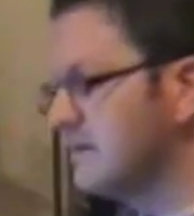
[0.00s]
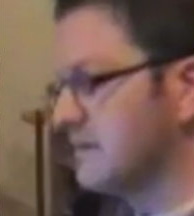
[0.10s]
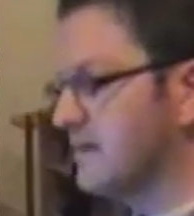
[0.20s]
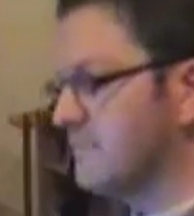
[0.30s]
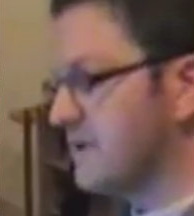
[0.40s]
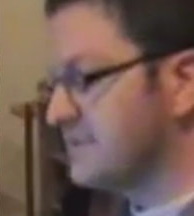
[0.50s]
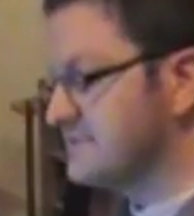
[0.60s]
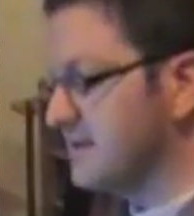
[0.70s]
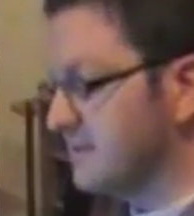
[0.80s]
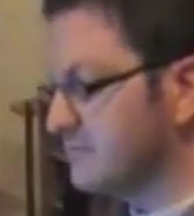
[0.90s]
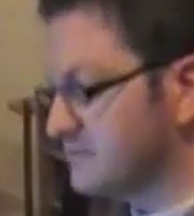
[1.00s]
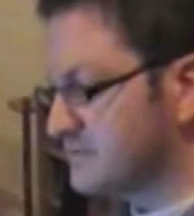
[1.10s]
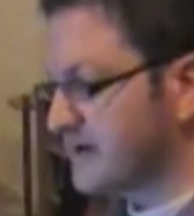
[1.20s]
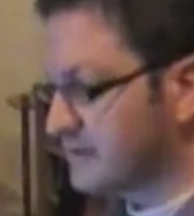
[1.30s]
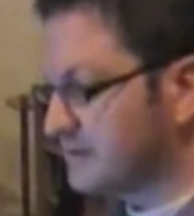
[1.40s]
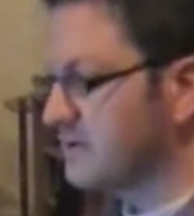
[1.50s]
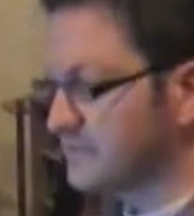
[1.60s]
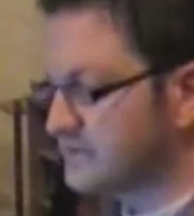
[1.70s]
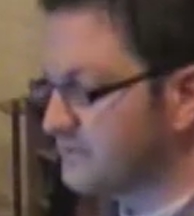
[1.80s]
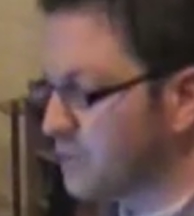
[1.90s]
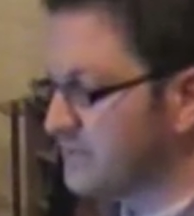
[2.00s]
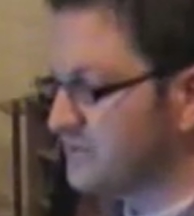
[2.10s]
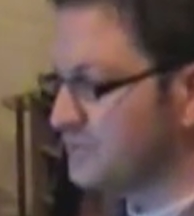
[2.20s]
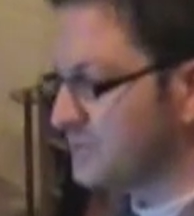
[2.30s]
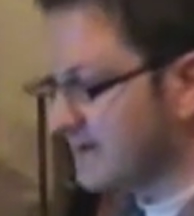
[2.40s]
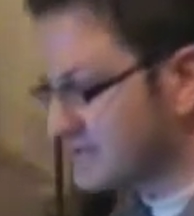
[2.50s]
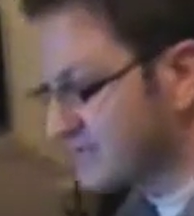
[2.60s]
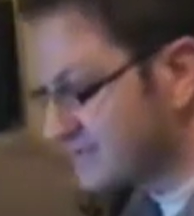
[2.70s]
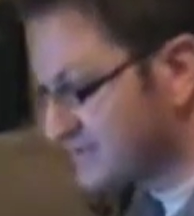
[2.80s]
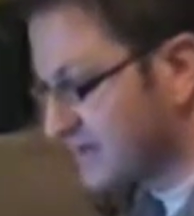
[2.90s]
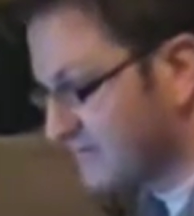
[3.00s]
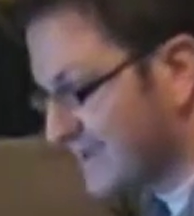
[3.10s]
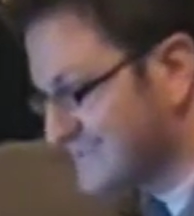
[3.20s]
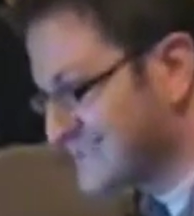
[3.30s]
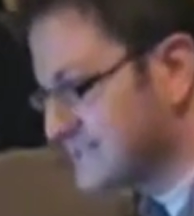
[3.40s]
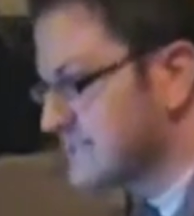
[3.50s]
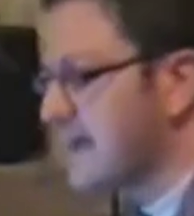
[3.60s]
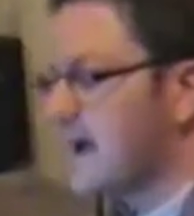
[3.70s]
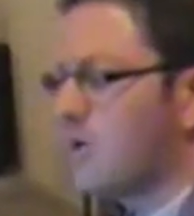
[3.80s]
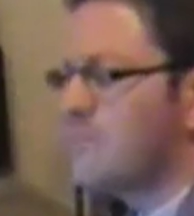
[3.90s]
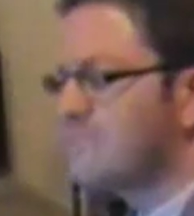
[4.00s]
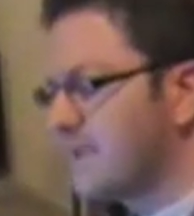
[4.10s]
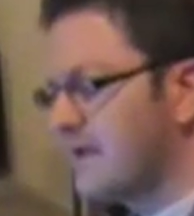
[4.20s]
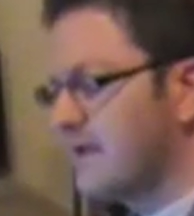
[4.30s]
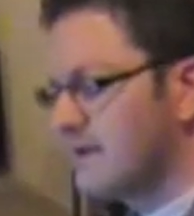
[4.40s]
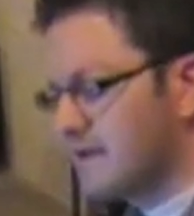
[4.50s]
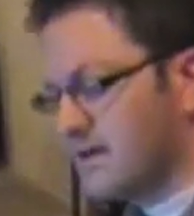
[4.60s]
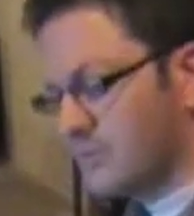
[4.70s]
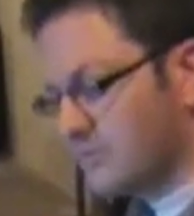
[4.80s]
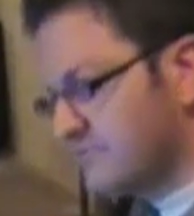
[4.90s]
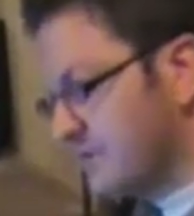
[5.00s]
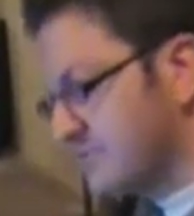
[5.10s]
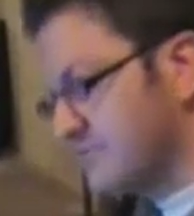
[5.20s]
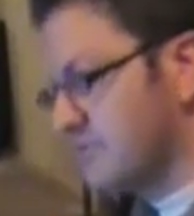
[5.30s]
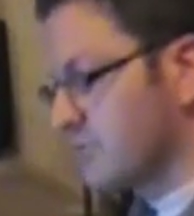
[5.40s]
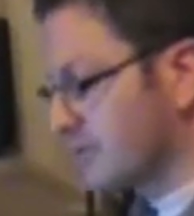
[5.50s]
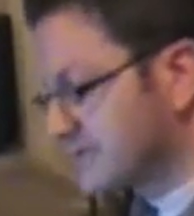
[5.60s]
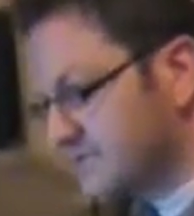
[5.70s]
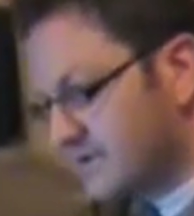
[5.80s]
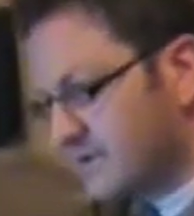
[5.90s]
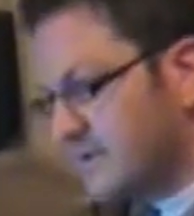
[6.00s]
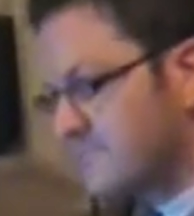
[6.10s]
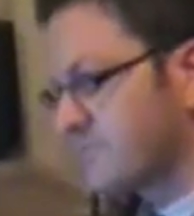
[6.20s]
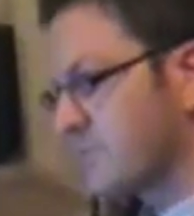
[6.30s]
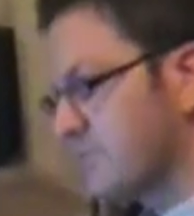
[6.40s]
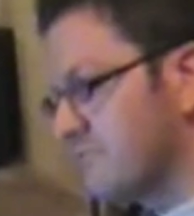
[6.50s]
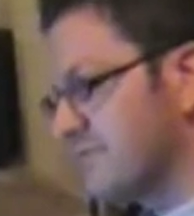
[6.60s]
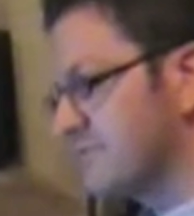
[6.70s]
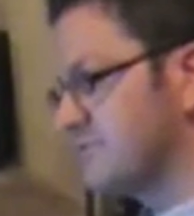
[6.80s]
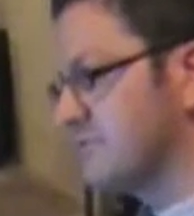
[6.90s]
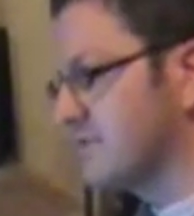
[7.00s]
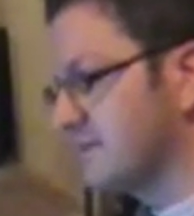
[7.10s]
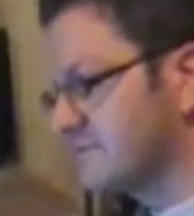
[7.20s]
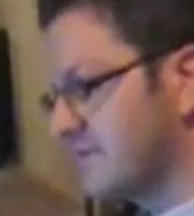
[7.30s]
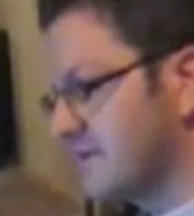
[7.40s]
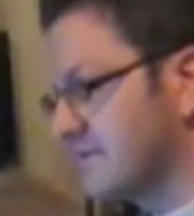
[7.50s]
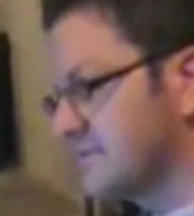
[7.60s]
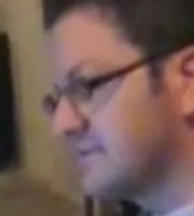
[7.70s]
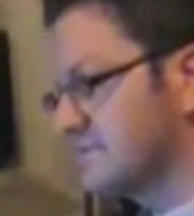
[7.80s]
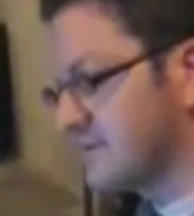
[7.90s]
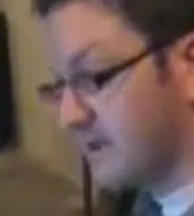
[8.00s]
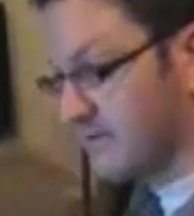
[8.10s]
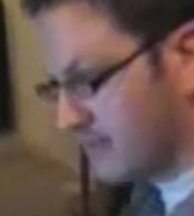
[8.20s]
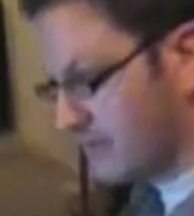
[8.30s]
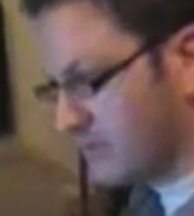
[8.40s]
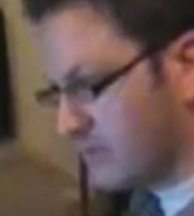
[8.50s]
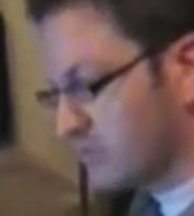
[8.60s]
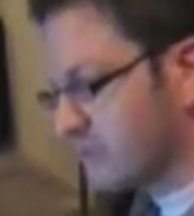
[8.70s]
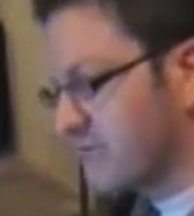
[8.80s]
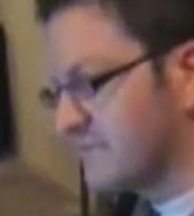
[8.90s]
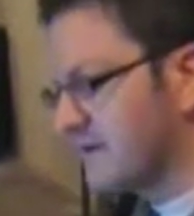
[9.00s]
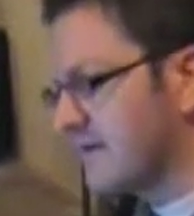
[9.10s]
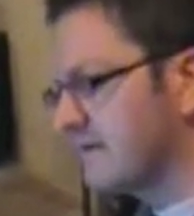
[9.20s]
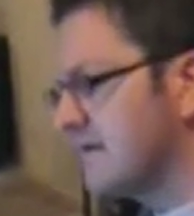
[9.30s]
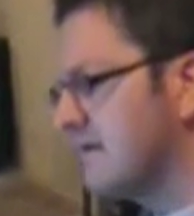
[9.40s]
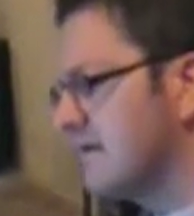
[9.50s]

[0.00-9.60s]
my team technically was formed in 2007 as it is now. We've been to New York City, we've been to Las Vegas, and all over Nevada.